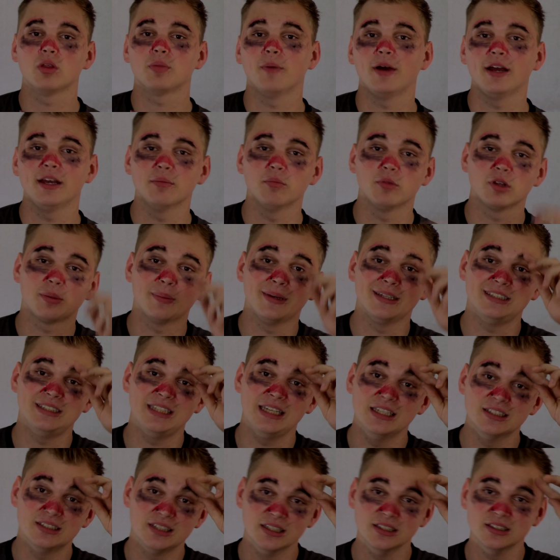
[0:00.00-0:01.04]
my
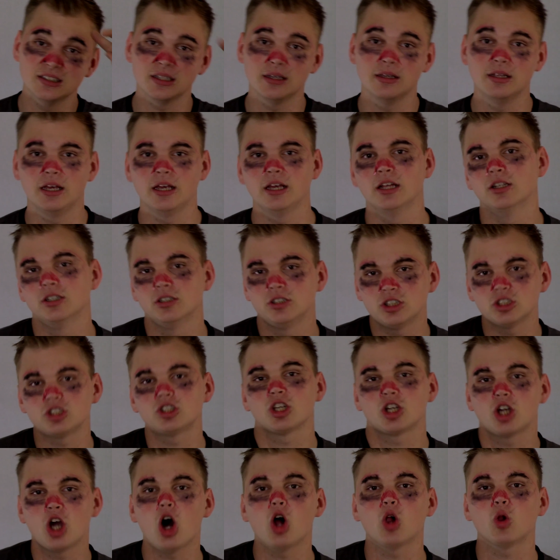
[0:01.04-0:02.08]
seasons in just
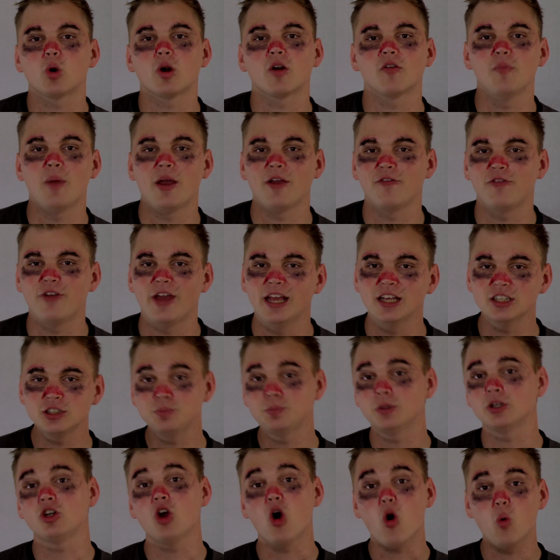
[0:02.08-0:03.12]
the color of my face,
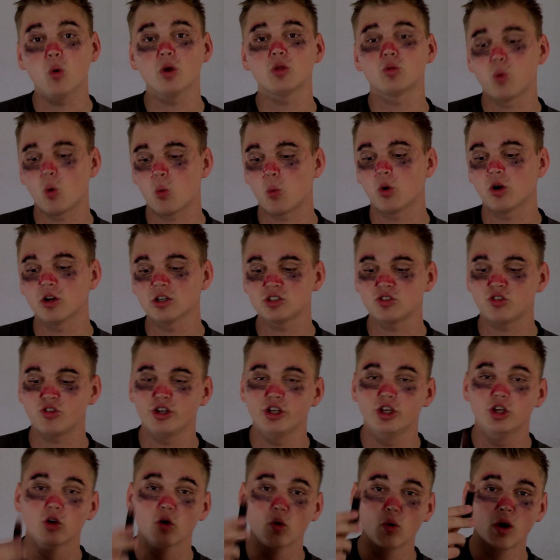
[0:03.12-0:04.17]
but go with what works for
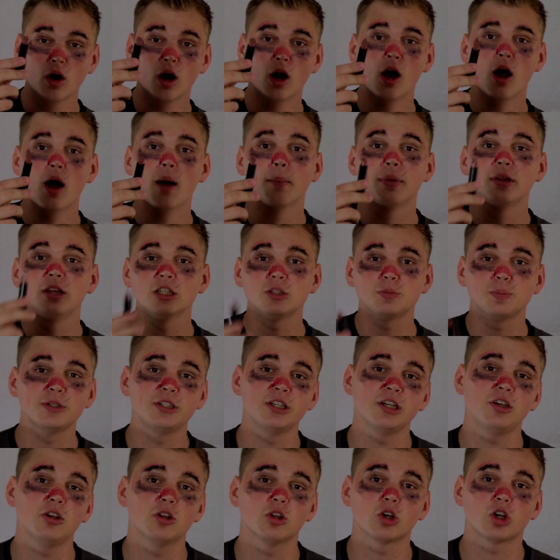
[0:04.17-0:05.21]
you. But this
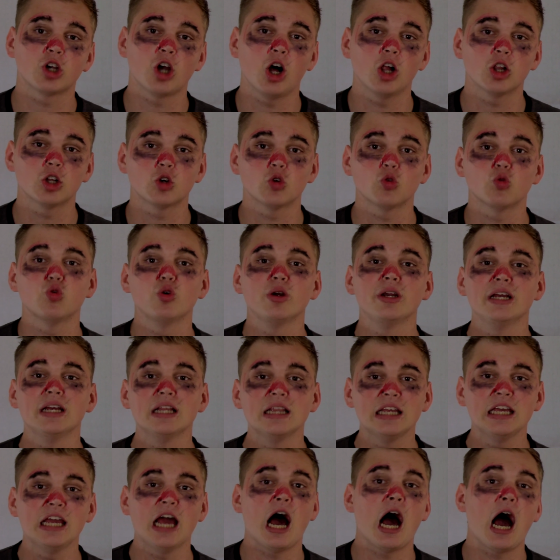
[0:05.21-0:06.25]
particular color
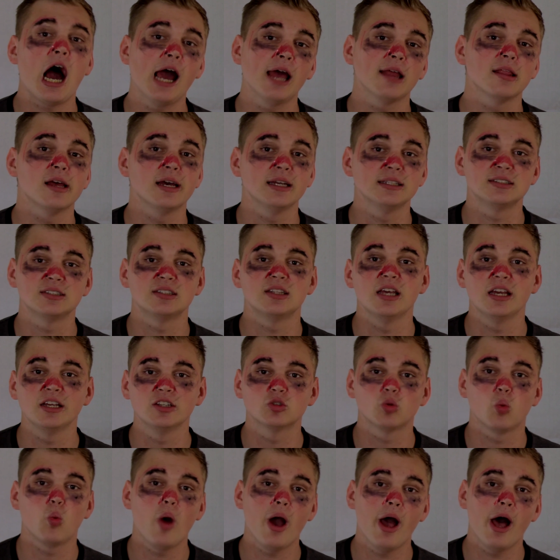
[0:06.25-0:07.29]
really highlights things
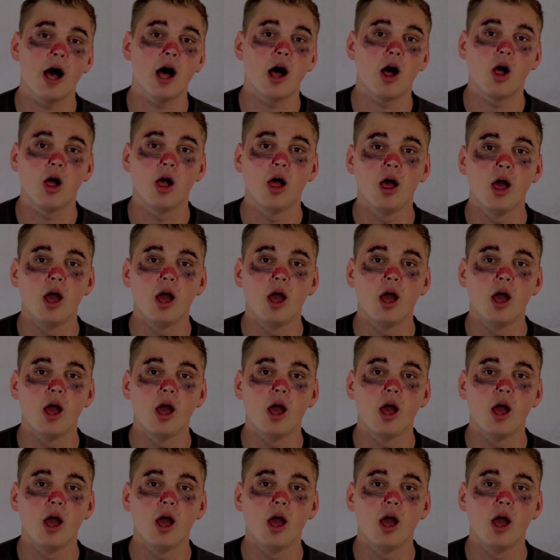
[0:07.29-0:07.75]
well.